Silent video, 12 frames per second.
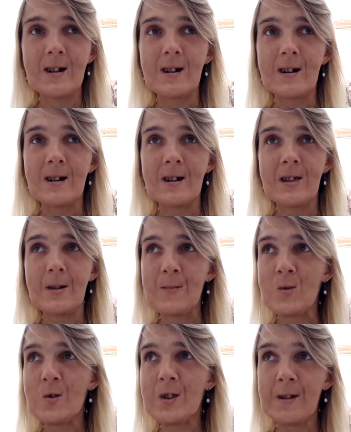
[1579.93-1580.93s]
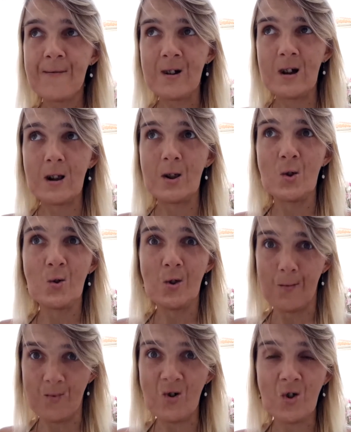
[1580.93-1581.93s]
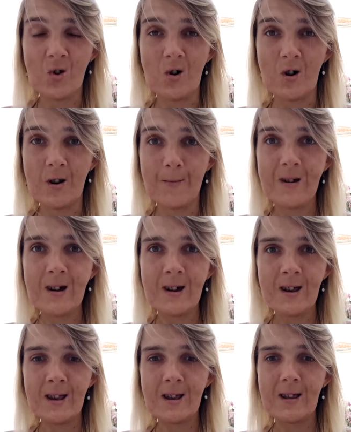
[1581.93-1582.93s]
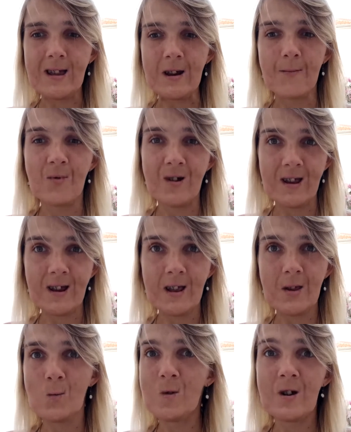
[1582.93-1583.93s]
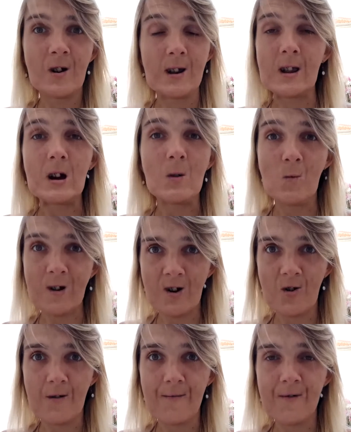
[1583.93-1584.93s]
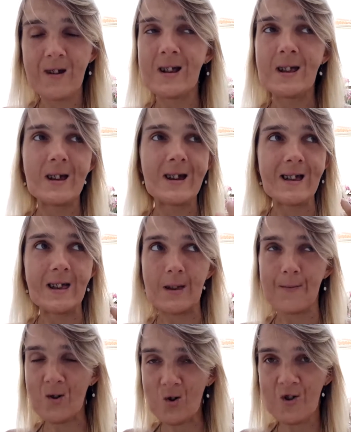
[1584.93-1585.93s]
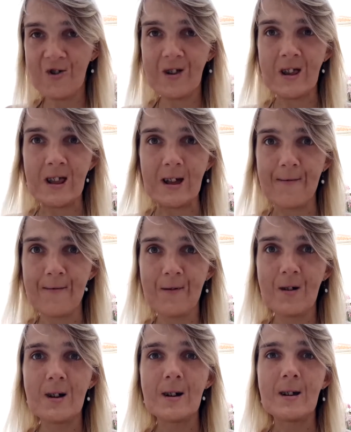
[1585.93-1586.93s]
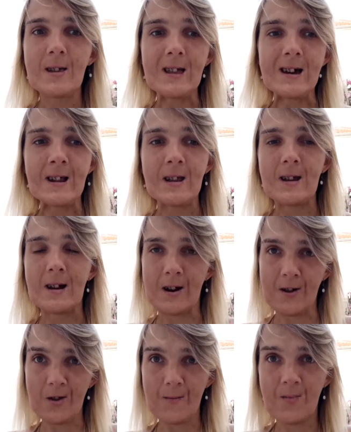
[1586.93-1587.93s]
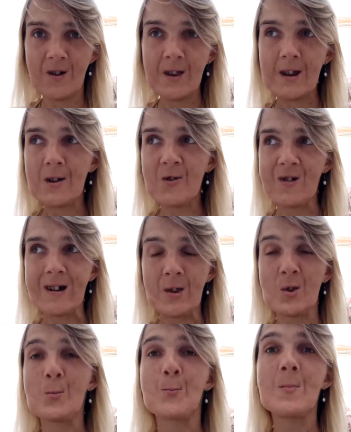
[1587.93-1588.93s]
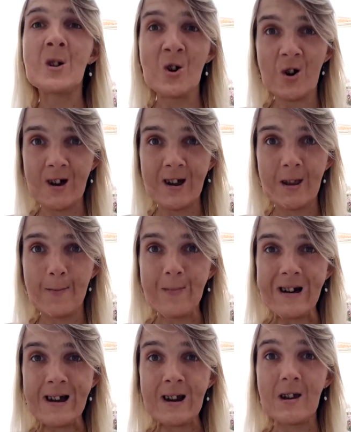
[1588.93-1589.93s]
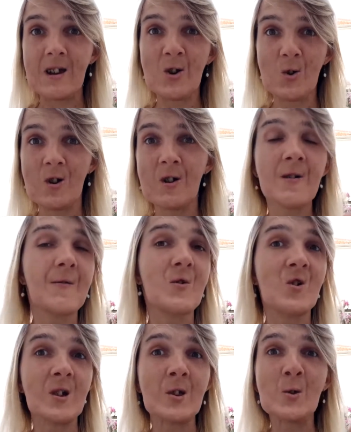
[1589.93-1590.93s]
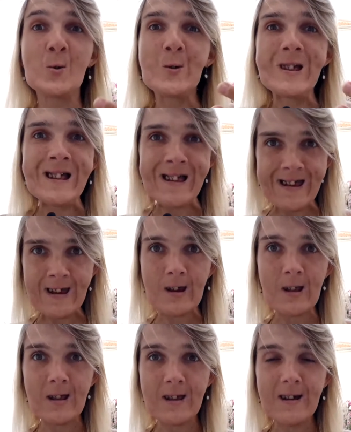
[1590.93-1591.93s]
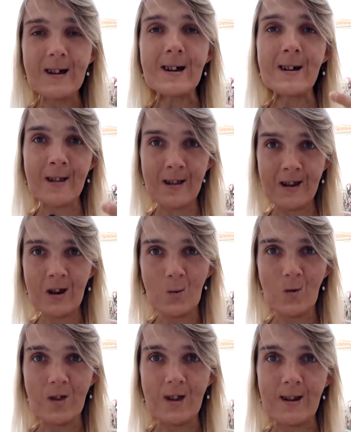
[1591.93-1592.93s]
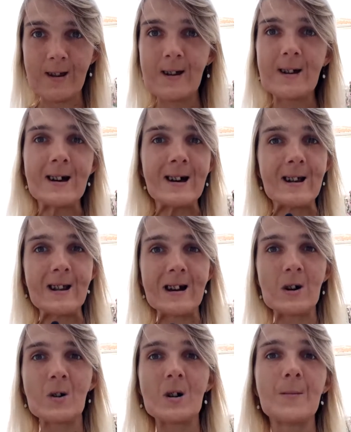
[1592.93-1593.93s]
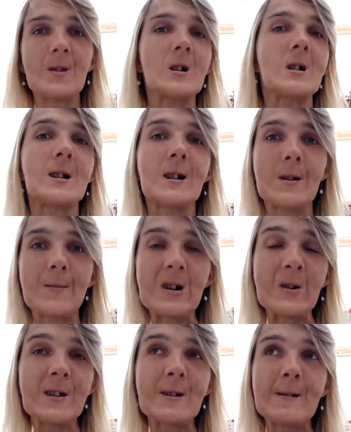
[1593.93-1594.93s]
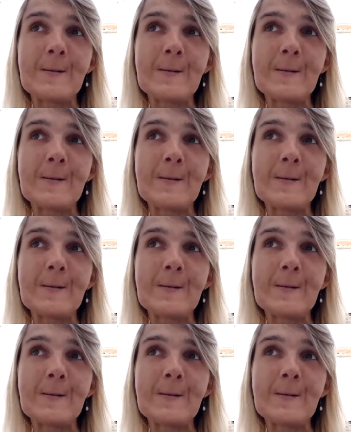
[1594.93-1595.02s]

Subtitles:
the most difficult to spot on because that presence we are not aware of. It's a subconscious stuff that another person tries to mirror us back in order for us to see it and deal with it. And now I'm talking about